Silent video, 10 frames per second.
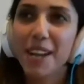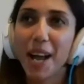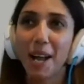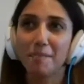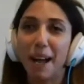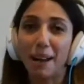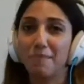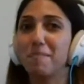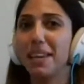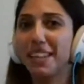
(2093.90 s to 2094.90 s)

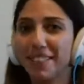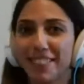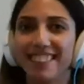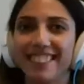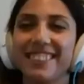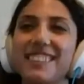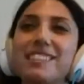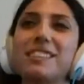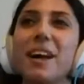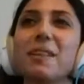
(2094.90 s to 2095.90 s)
about PhD degrees.
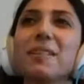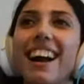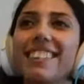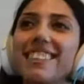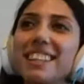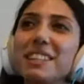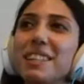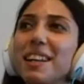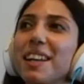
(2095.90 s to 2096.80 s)
So I think